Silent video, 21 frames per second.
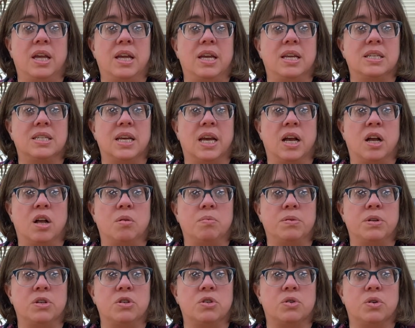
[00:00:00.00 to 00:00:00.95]
To help
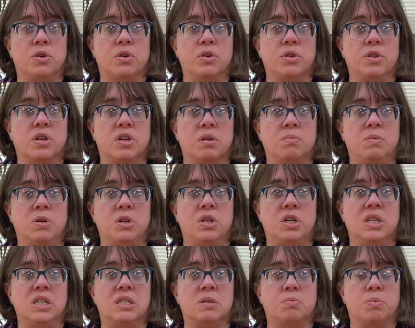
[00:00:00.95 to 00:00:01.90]
control the
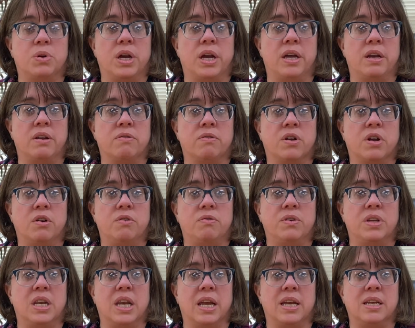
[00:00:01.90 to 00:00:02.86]
community spread of
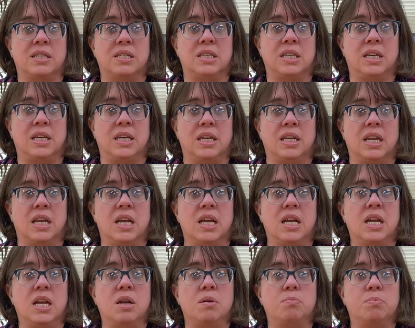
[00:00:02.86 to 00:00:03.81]
COVID-19,
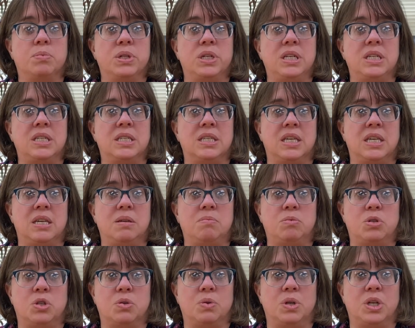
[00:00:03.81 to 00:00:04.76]
please keep
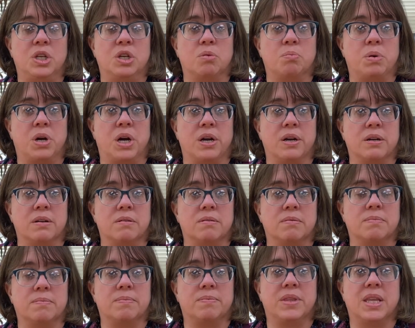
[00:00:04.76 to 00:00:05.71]
doing your part.
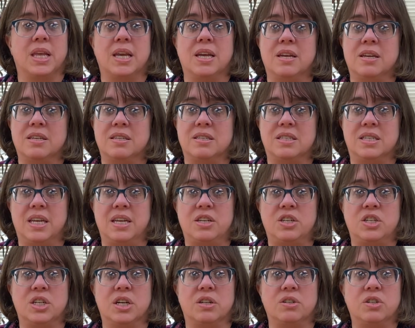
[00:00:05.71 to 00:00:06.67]
Stay
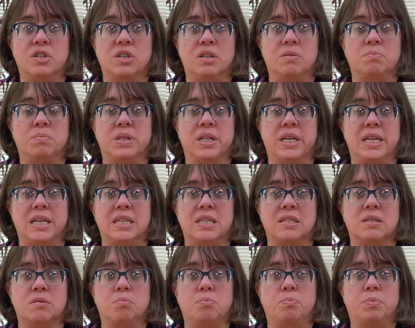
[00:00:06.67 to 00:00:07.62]
sheltered in
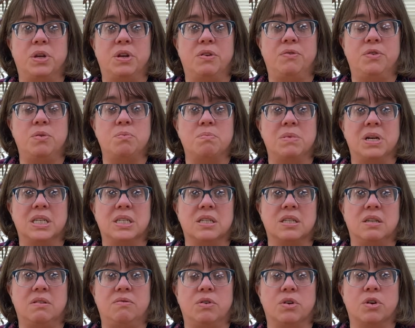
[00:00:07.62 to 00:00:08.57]
place, but if you must
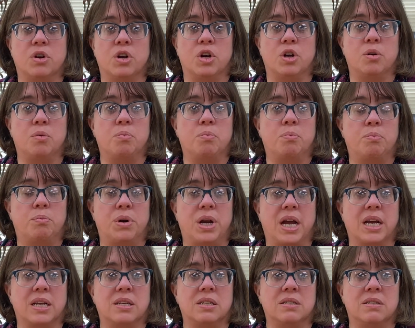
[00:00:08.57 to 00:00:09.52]
leave your home,
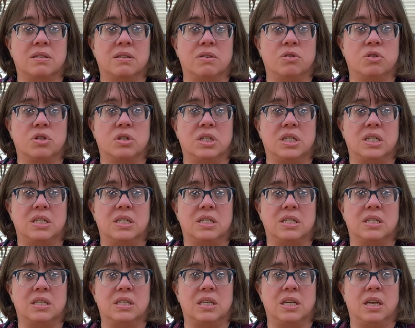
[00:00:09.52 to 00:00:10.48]
practice social
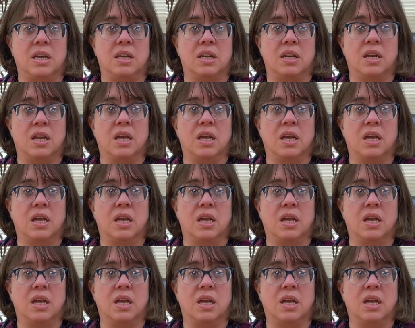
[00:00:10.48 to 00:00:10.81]
distancing.